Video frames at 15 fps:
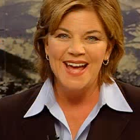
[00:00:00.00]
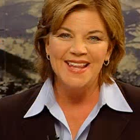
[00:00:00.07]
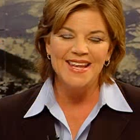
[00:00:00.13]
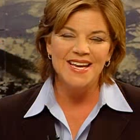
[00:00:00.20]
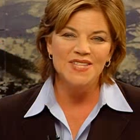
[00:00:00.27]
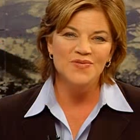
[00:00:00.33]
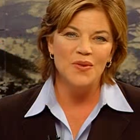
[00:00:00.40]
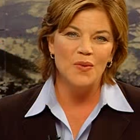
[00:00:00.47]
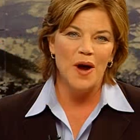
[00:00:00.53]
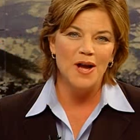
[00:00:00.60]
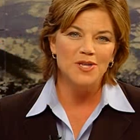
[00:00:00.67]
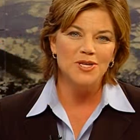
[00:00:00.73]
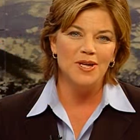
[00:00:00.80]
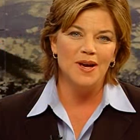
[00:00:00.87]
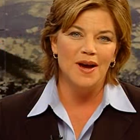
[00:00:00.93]
And thanks for
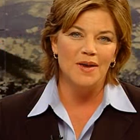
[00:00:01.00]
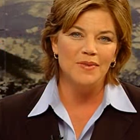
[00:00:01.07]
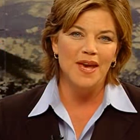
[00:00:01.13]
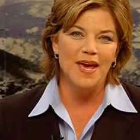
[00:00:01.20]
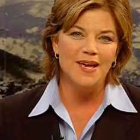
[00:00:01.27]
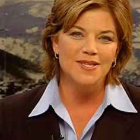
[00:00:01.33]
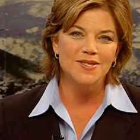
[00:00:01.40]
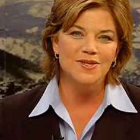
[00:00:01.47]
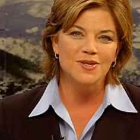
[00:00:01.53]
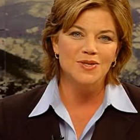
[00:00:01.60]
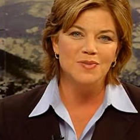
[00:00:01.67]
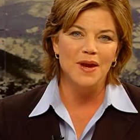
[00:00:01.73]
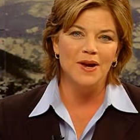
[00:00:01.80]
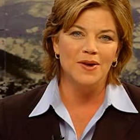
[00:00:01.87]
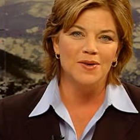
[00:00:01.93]
watching Comcast
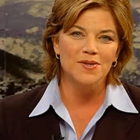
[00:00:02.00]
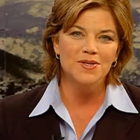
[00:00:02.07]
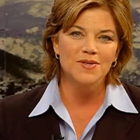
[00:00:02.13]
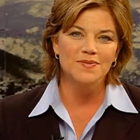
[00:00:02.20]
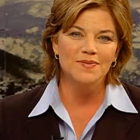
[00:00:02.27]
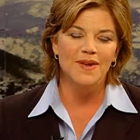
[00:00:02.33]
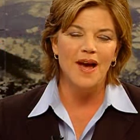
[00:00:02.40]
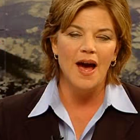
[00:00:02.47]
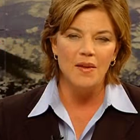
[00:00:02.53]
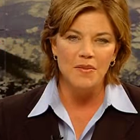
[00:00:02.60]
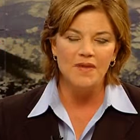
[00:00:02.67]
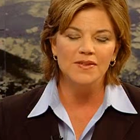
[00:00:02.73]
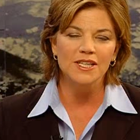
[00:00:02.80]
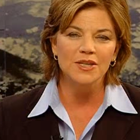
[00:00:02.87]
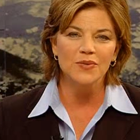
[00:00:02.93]
Newsmakers. I'm
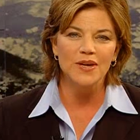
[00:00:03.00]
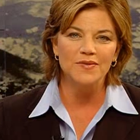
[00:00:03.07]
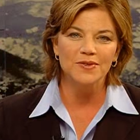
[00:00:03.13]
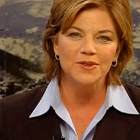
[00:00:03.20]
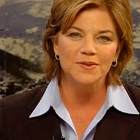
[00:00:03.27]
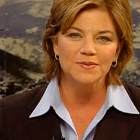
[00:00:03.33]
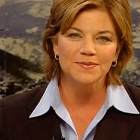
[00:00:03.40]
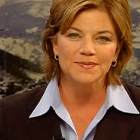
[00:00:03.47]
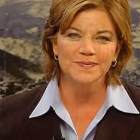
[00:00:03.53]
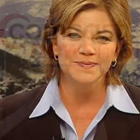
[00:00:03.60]
Beverly Weaver.